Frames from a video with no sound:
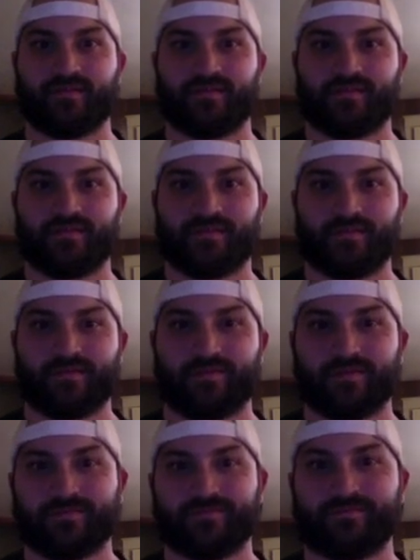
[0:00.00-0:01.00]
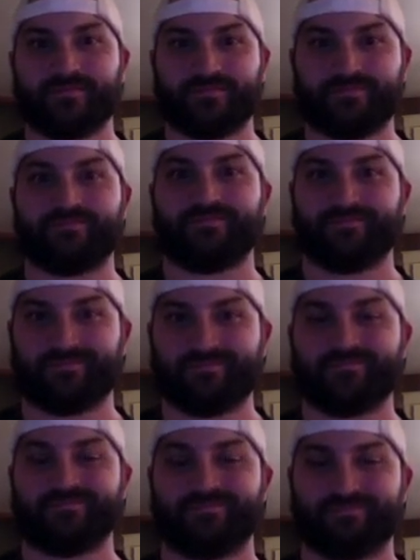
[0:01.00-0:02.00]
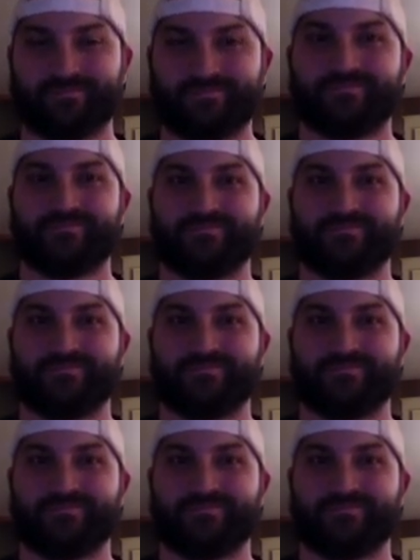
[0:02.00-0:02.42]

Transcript: (not speaking)